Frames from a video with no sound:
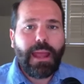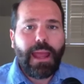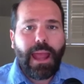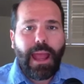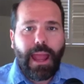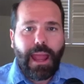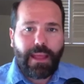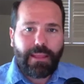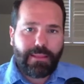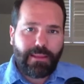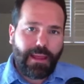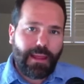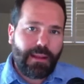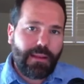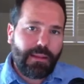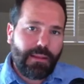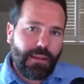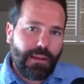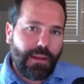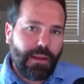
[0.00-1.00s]
And
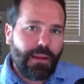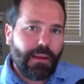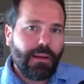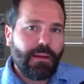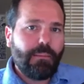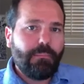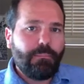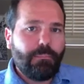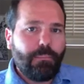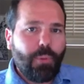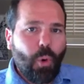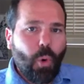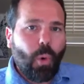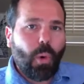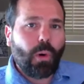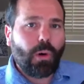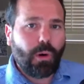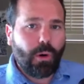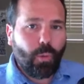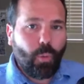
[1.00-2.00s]
then the
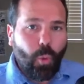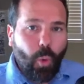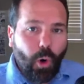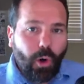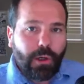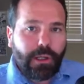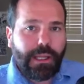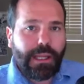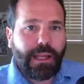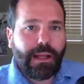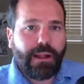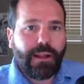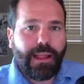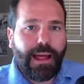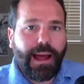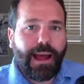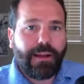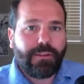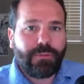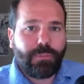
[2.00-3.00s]
poor working
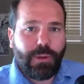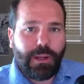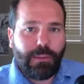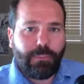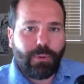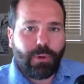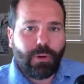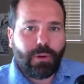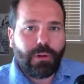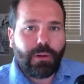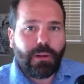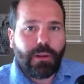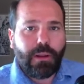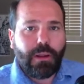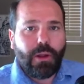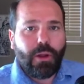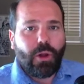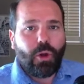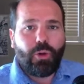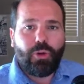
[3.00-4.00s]
class people
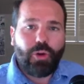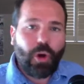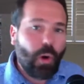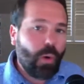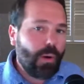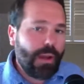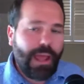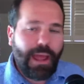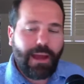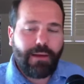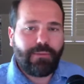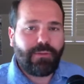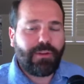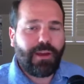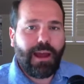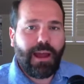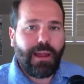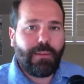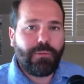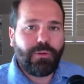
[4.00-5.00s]
who don't have
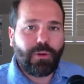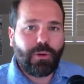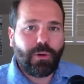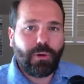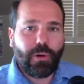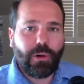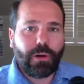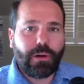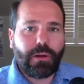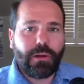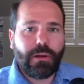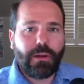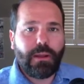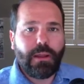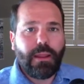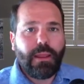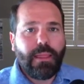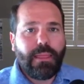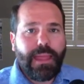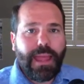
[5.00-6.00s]
time to cook,
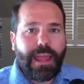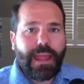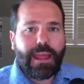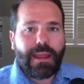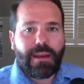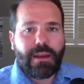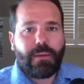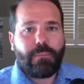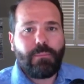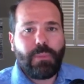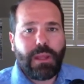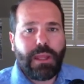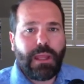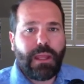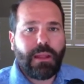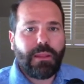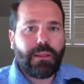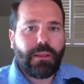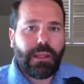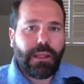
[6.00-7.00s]
they end up
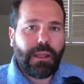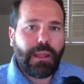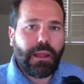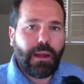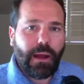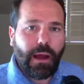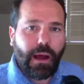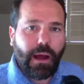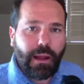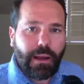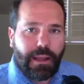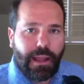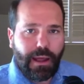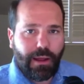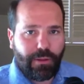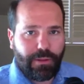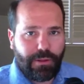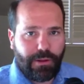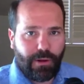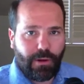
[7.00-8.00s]
being the
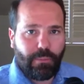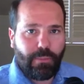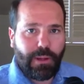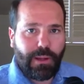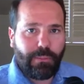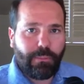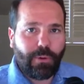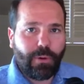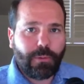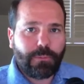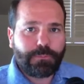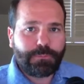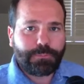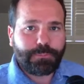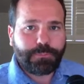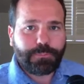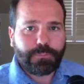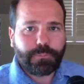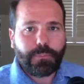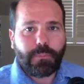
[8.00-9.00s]
unhealthier people
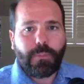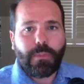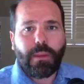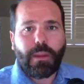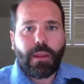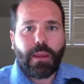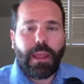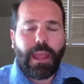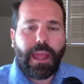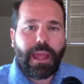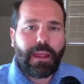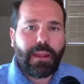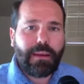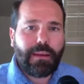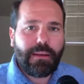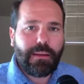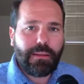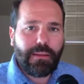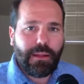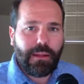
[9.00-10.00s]

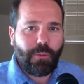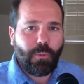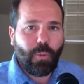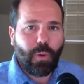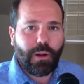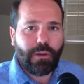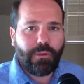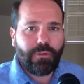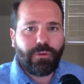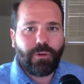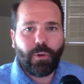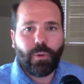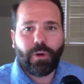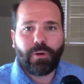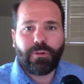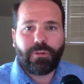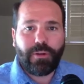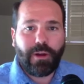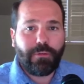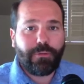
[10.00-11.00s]
and the ones who are
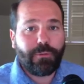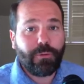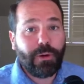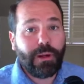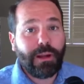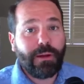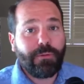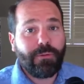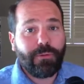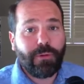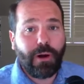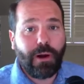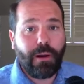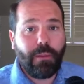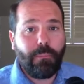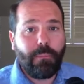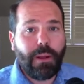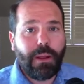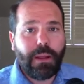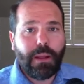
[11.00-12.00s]
suffering from